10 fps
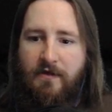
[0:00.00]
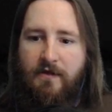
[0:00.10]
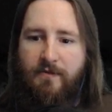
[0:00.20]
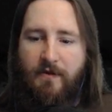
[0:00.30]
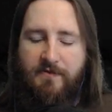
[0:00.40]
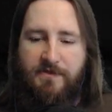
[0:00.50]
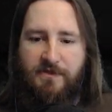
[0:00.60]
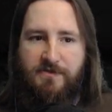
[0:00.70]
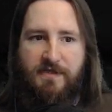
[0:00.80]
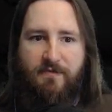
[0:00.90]
Probably should
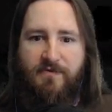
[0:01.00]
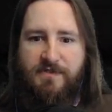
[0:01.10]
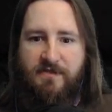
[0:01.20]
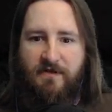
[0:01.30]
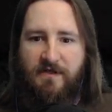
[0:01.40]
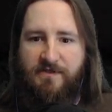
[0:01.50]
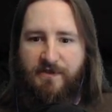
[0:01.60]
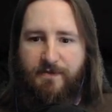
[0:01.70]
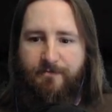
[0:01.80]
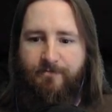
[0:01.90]
use the Empress here,
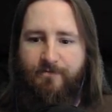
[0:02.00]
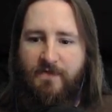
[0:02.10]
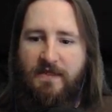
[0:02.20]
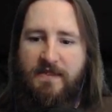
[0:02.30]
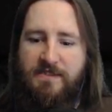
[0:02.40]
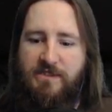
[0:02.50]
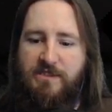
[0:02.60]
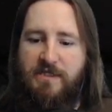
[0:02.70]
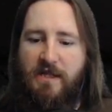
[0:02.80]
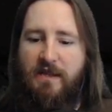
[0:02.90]
actually. Let's
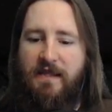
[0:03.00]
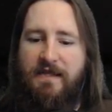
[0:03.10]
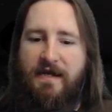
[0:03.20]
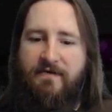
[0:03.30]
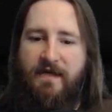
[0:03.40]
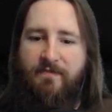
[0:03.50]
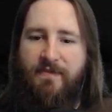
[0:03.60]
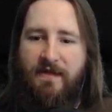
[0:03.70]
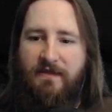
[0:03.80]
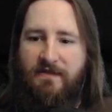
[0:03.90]
just let down a
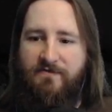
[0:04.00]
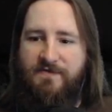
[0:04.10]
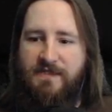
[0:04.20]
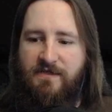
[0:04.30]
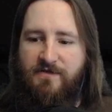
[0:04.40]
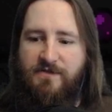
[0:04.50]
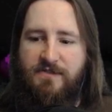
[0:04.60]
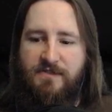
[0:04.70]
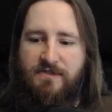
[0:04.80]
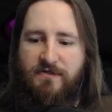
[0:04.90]
pellet of
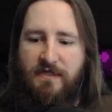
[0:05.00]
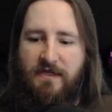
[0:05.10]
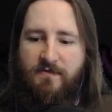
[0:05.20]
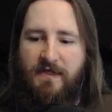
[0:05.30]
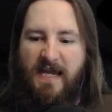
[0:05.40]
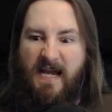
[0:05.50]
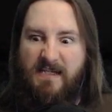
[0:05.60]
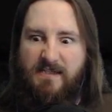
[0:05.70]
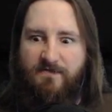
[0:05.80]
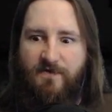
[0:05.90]
tears so the enemy
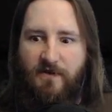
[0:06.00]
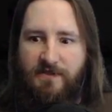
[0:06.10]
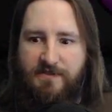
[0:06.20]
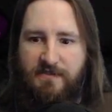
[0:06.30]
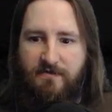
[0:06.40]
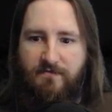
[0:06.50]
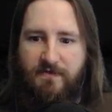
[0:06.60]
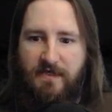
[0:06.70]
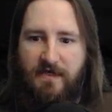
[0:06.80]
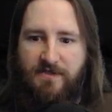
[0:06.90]
has to fall into them.
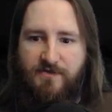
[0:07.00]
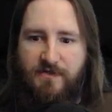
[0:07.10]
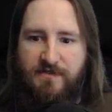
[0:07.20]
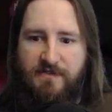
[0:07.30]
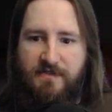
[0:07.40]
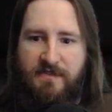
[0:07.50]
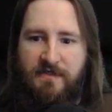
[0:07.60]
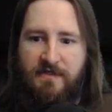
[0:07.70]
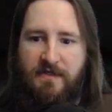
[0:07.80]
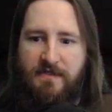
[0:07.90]
Yeah, that's right. See that?
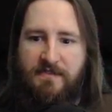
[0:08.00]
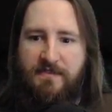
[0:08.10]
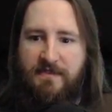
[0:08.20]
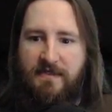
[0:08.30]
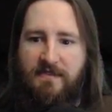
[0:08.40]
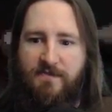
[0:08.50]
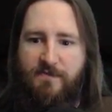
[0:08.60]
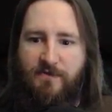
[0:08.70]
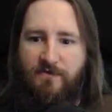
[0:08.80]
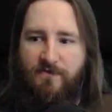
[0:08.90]
See that? It's
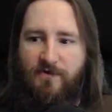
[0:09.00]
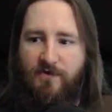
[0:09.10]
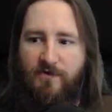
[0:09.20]
beautiful.